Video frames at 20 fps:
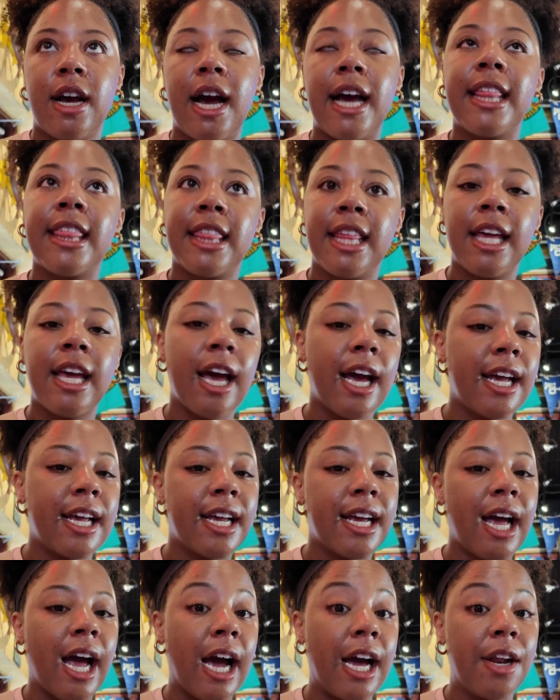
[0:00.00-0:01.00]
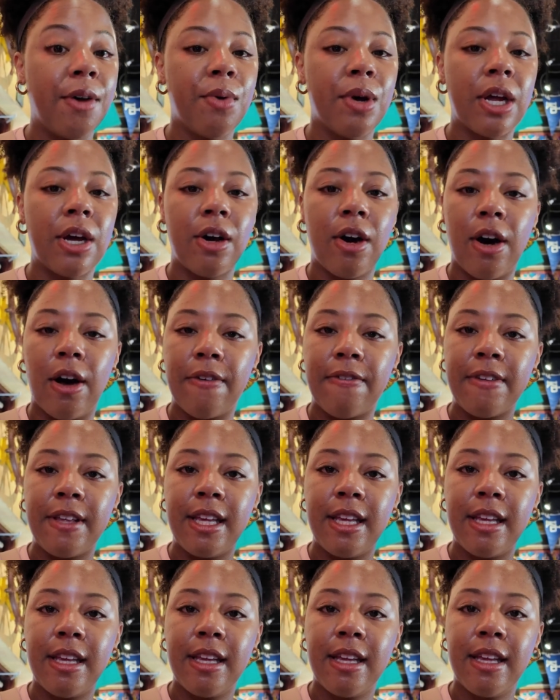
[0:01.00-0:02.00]
I think I kind of want a
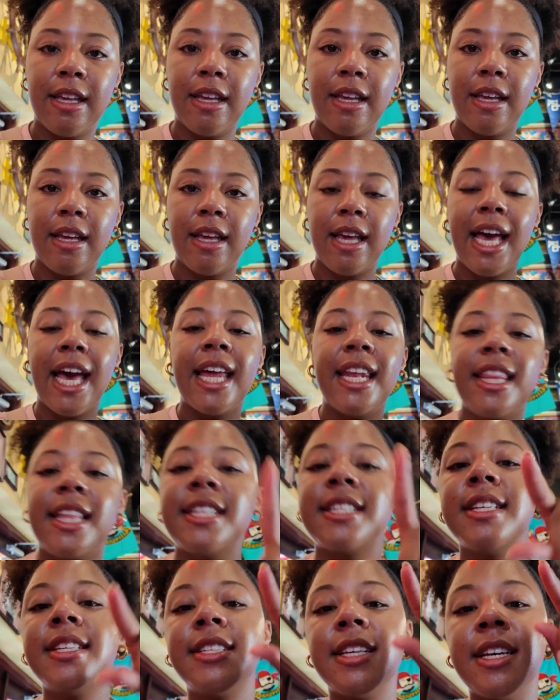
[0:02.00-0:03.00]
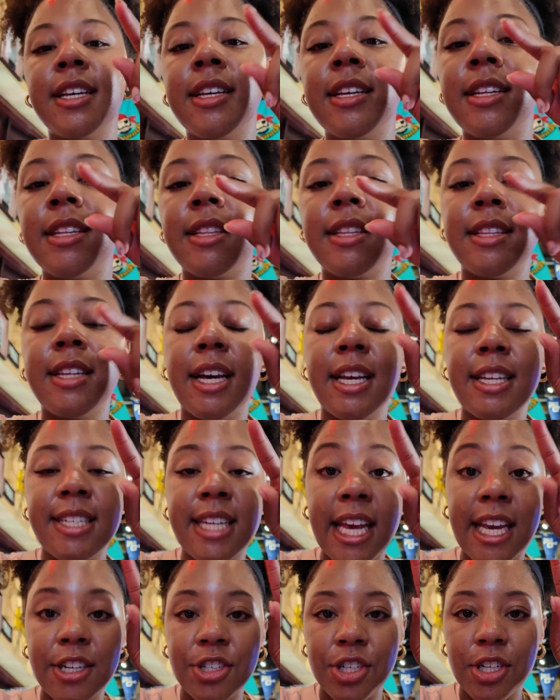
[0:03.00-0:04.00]
coffee. And this is a
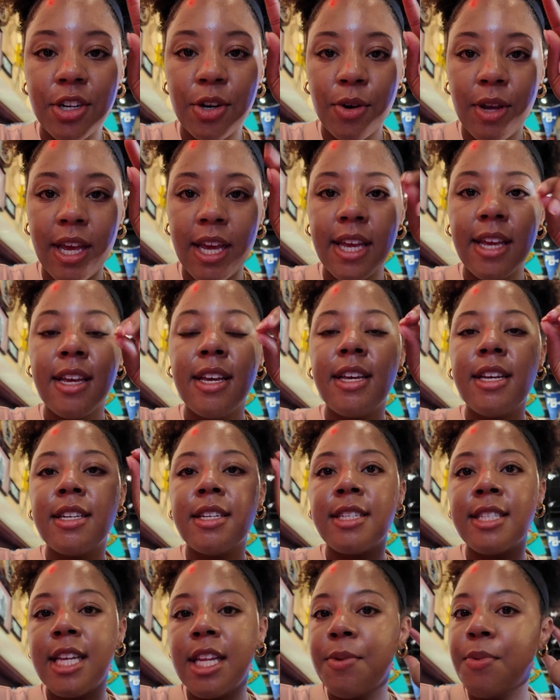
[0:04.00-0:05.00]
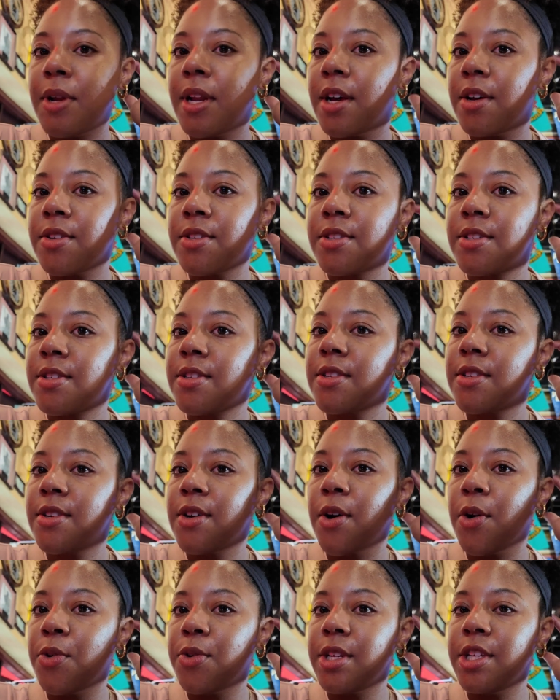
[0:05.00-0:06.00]
tangent, okay? Does anyone else
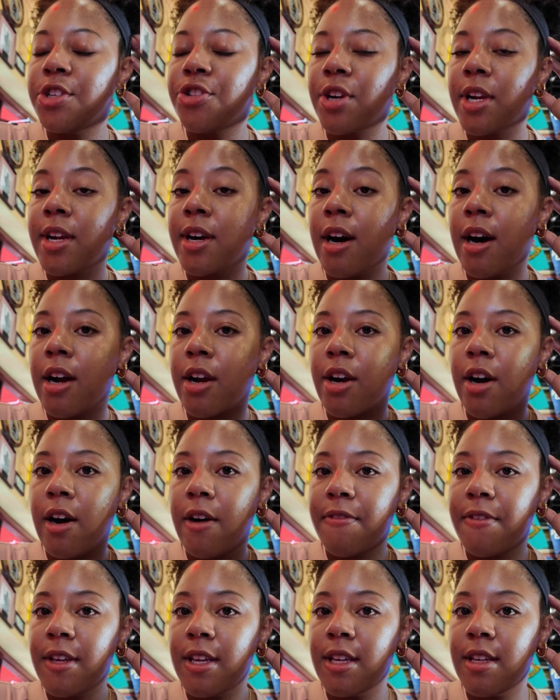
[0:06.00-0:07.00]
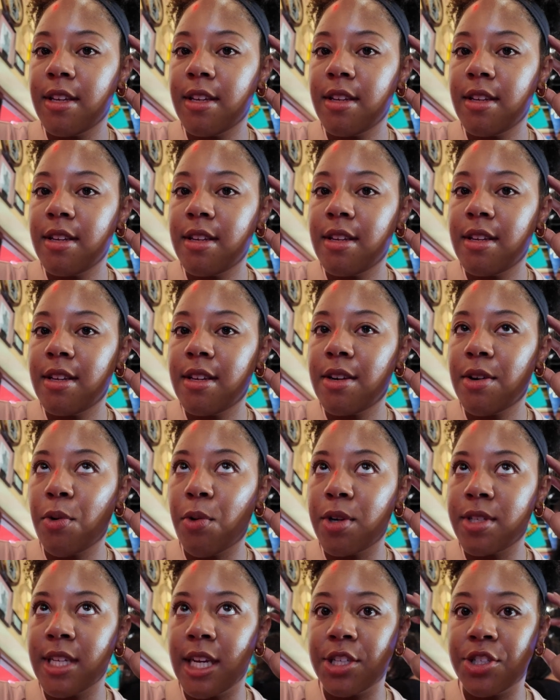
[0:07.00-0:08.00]
only drink hot coffee?
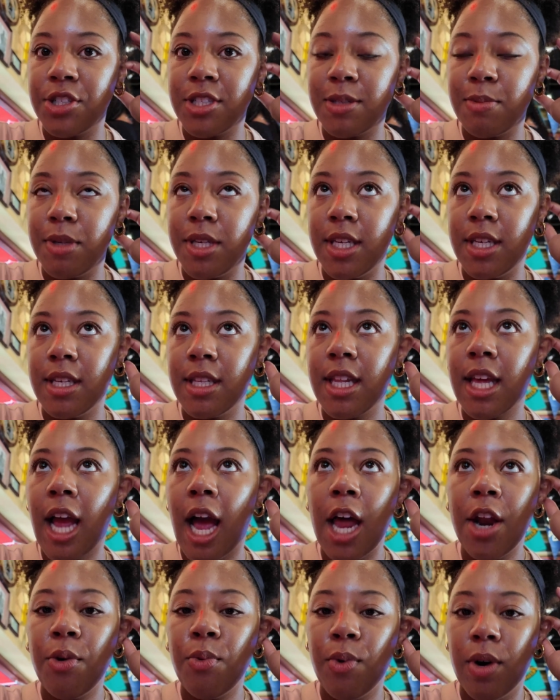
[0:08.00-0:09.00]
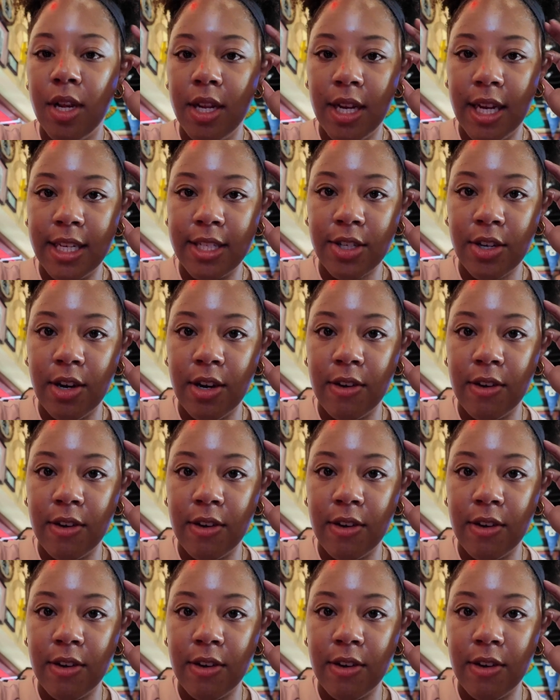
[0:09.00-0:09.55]
Or is that just me? Like, I don't want a nice